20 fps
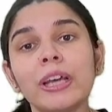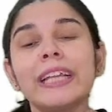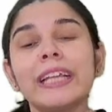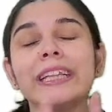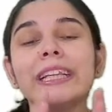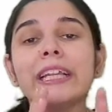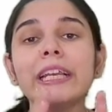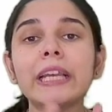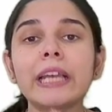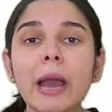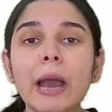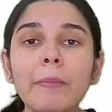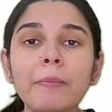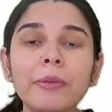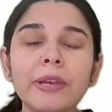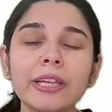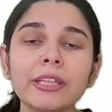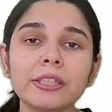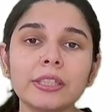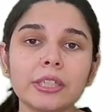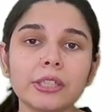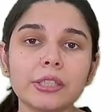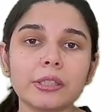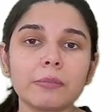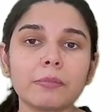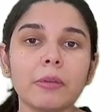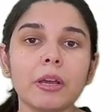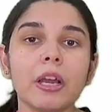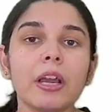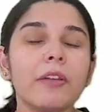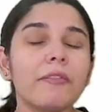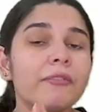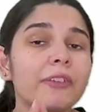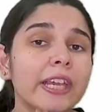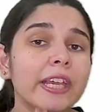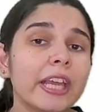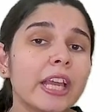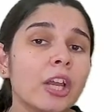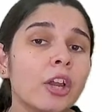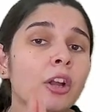the numbering system. We
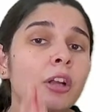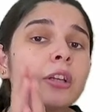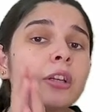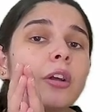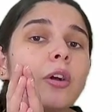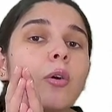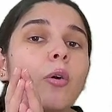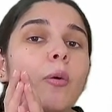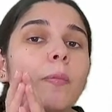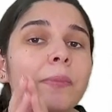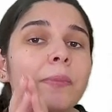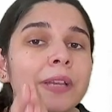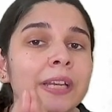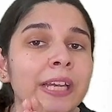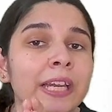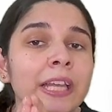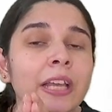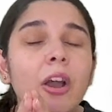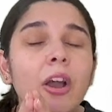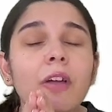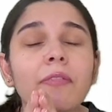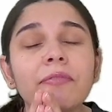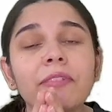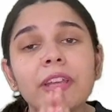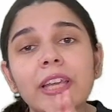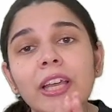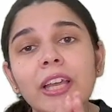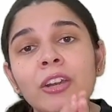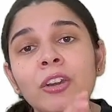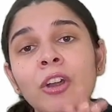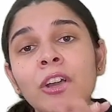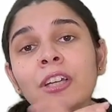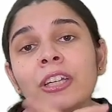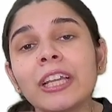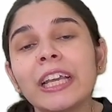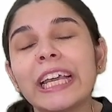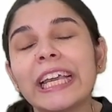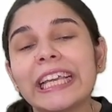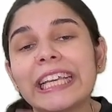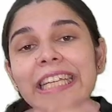cannot openly or we cannot
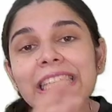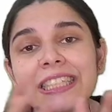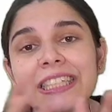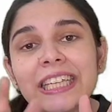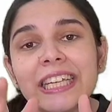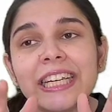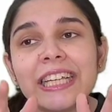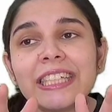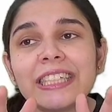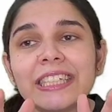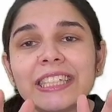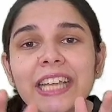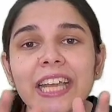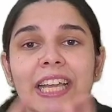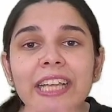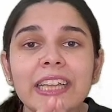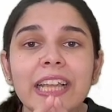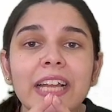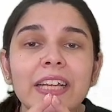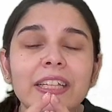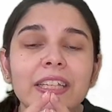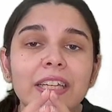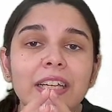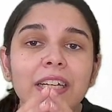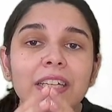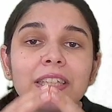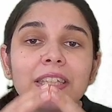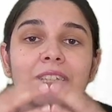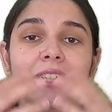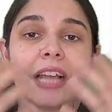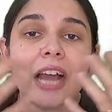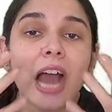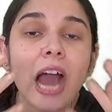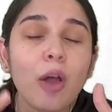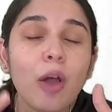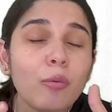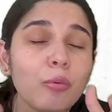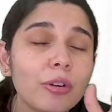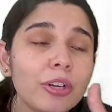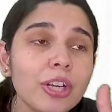easily say that how
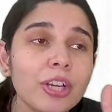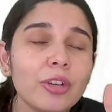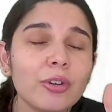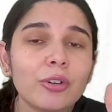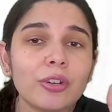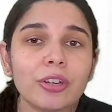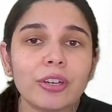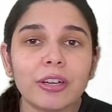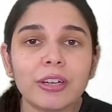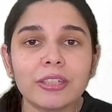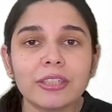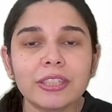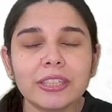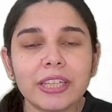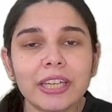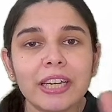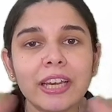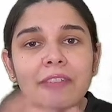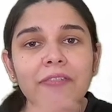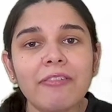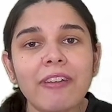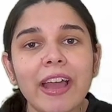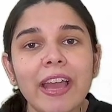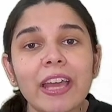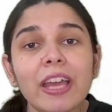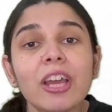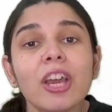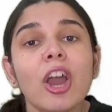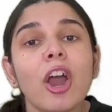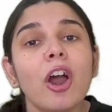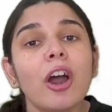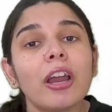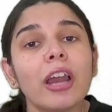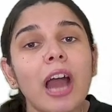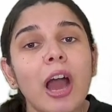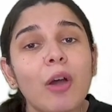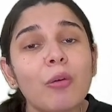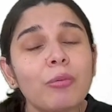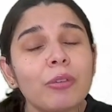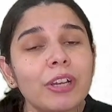will you signify or
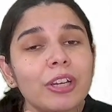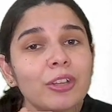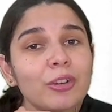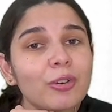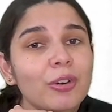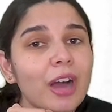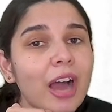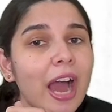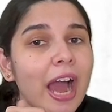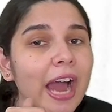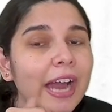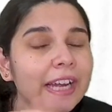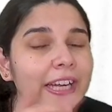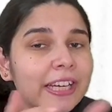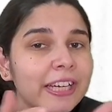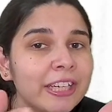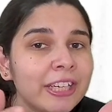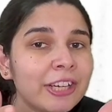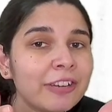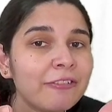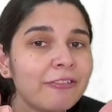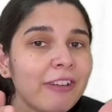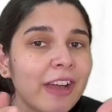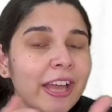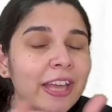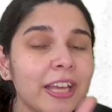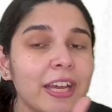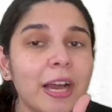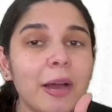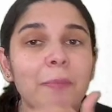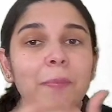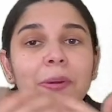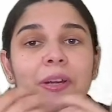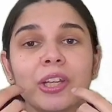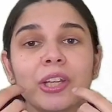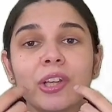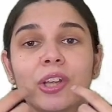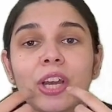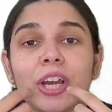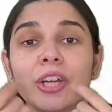how will you identify a
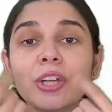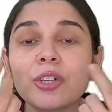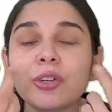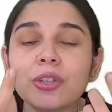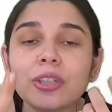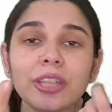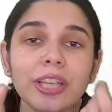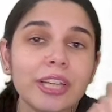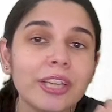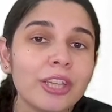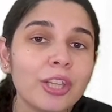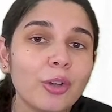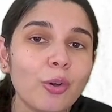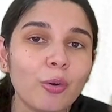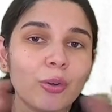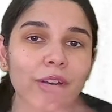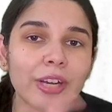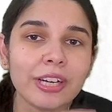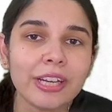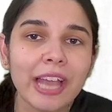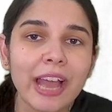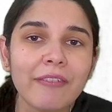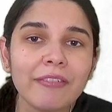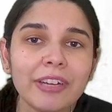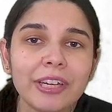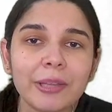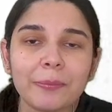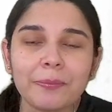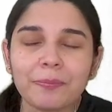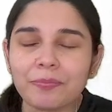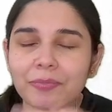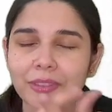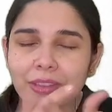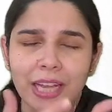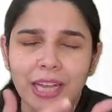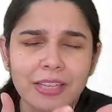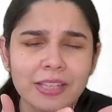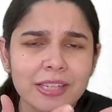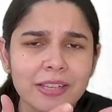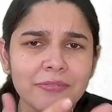particular tooth in the oral cavity?
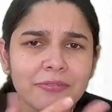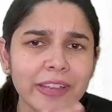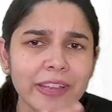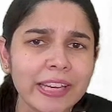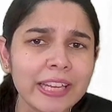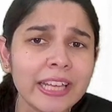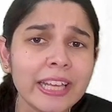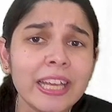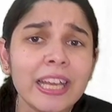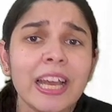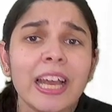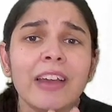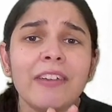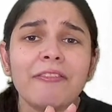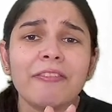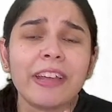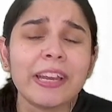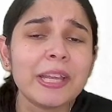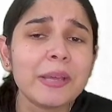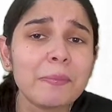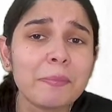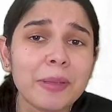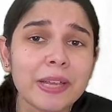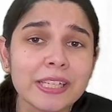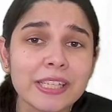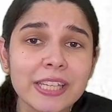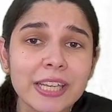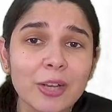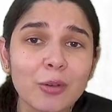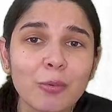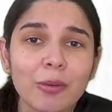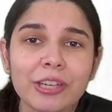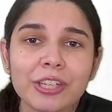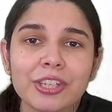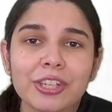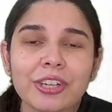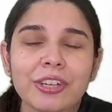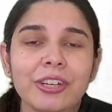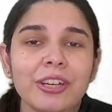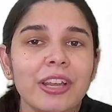That's a very basic
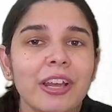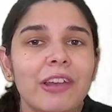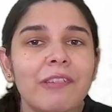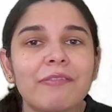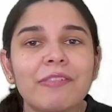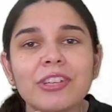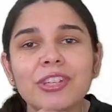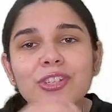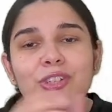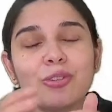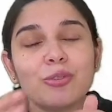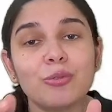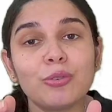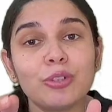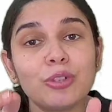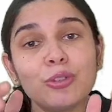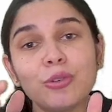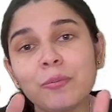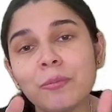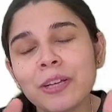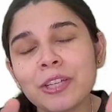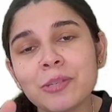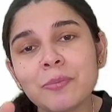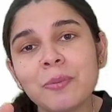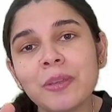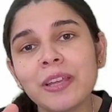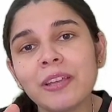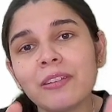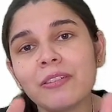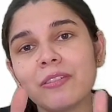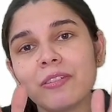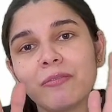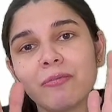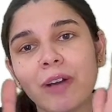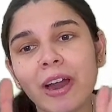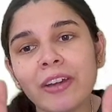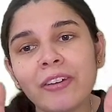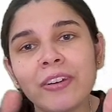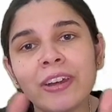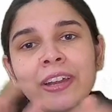question which you must be
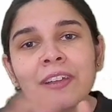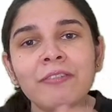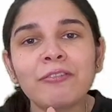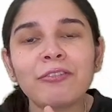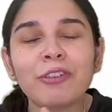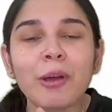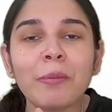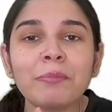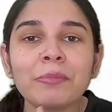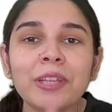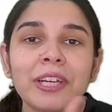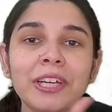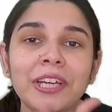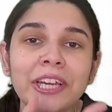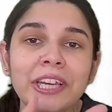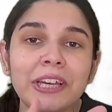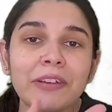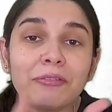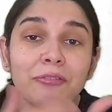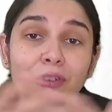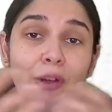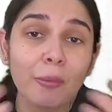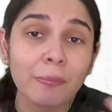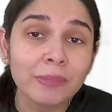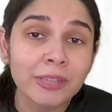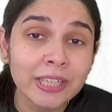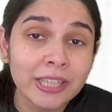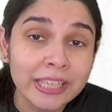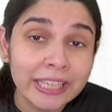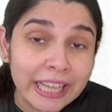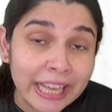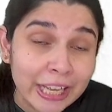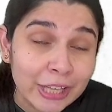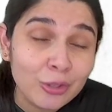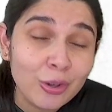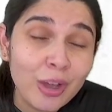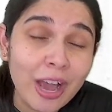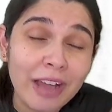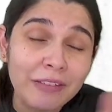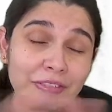wondering from the day you
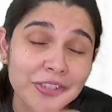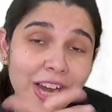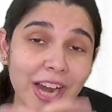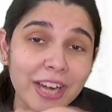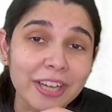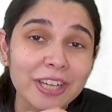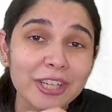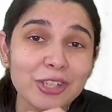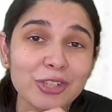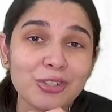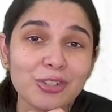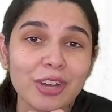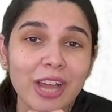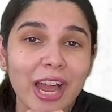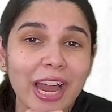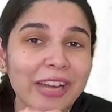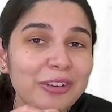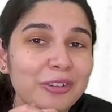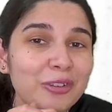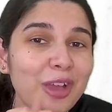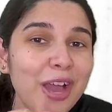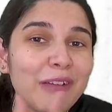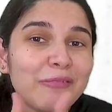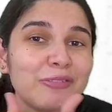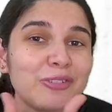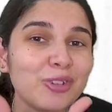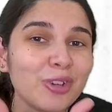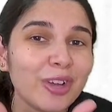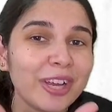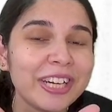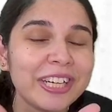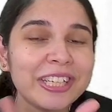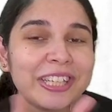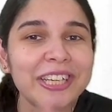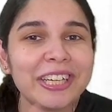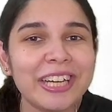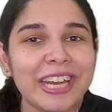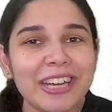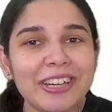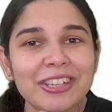have started and you have joined the
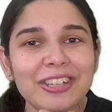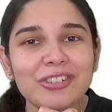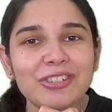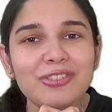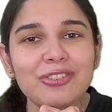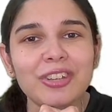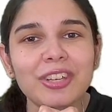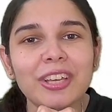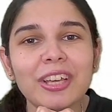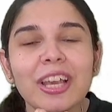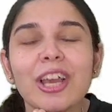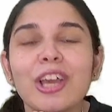dentistry.